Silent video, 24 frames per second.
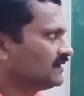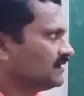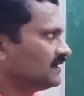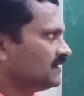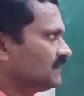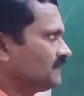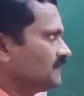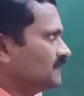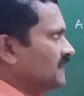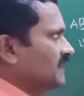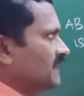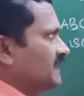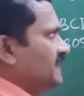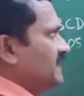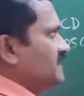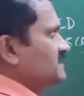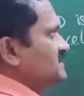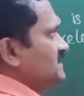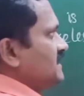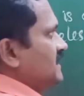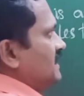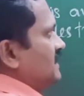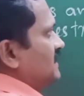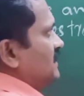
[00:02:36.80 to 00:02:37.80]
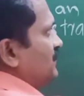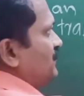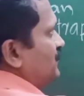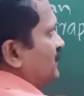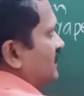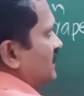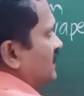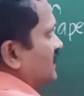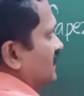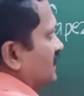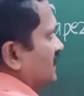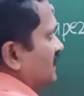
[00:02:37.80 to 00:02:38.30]
That is, in the
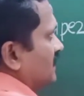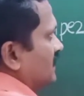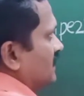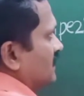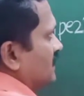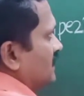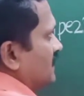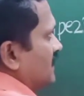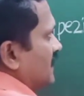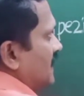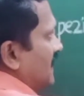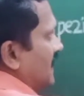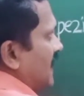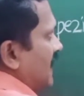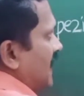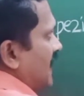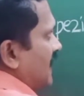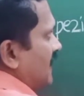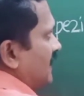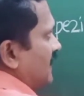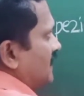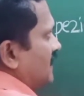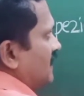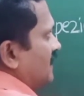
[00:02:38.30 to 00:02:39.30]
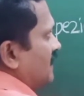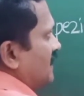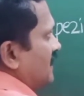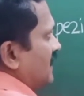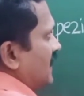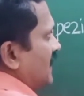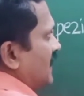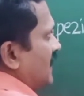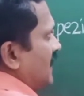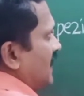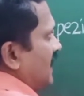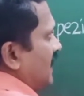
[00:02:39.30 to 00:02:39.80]
figure, angle
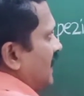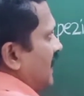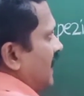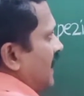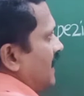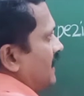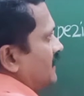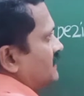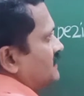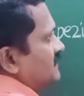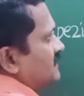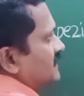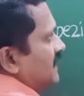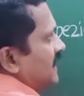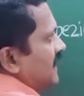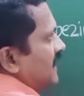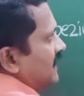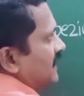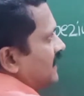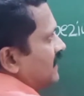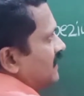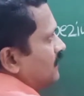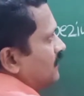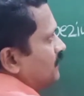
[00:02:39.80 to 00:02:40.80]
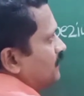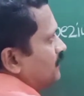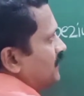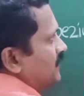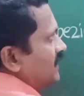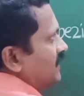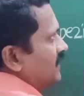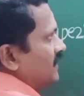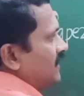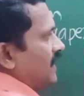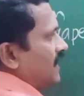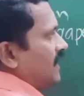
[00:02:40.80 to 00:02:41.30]
A and angle
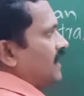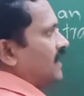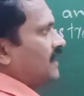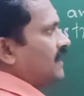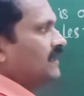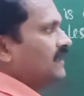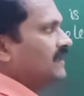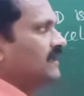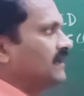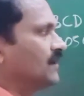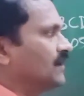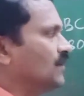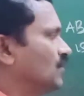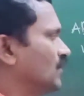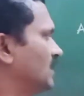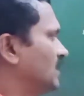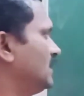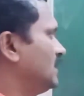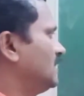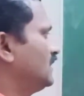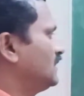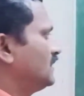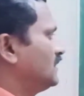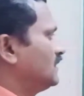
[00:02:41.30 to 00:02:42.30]
B are equal.